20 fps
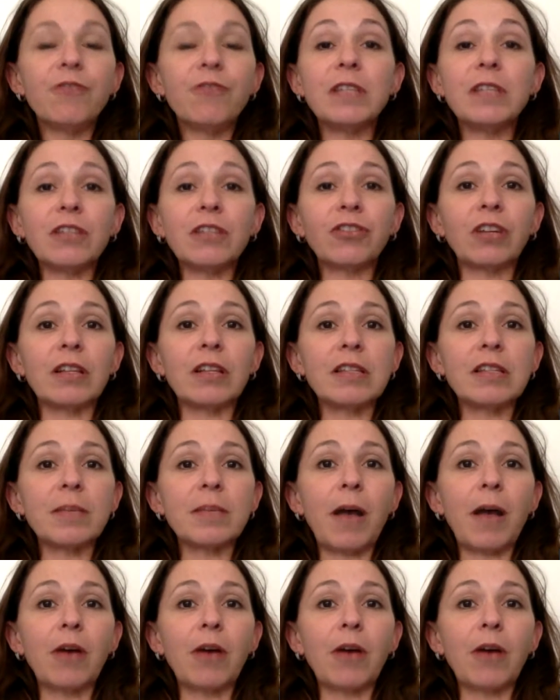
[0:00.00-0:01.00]
physicians
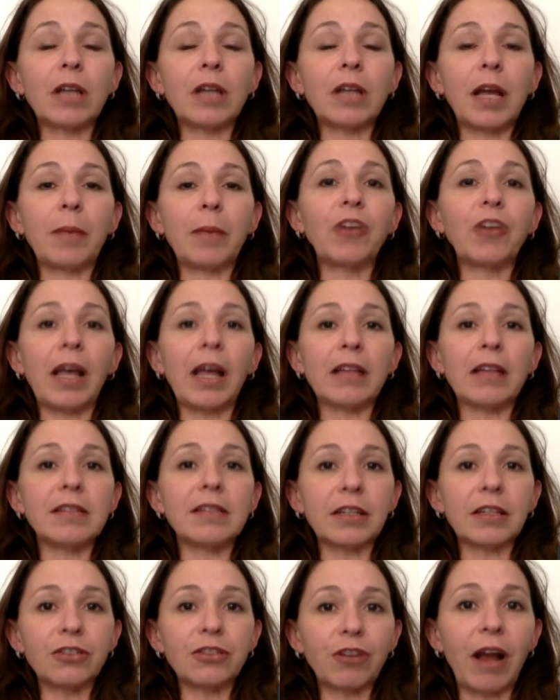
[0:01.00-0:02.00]
about child
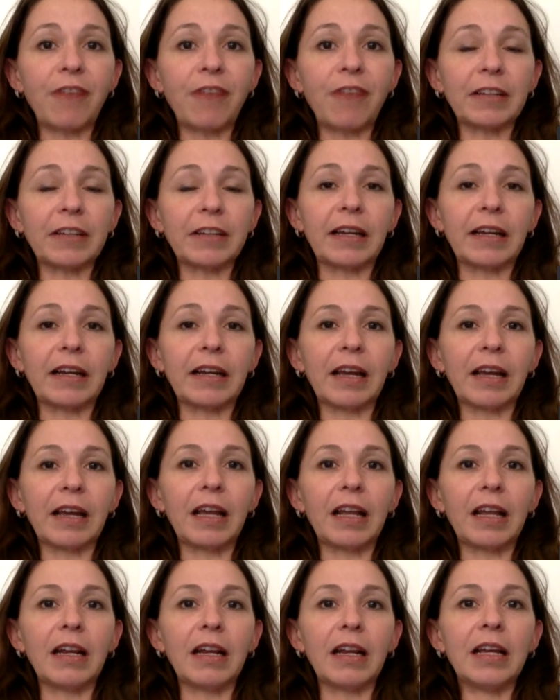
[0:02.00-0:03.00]
sex trafficking.
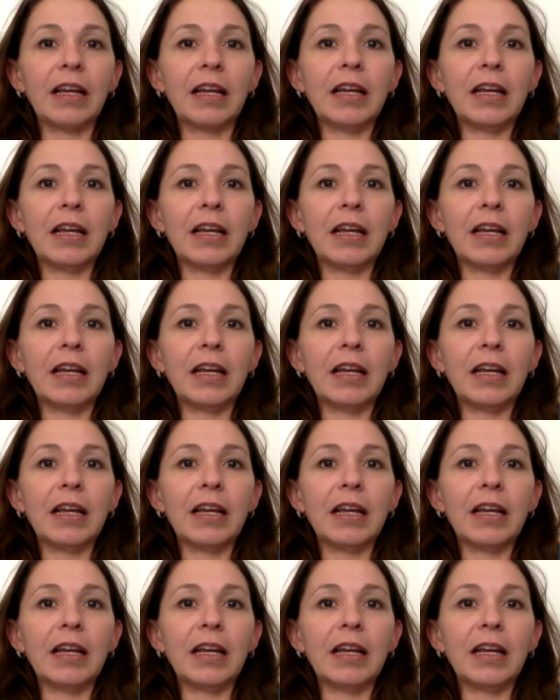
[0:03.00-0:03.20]
And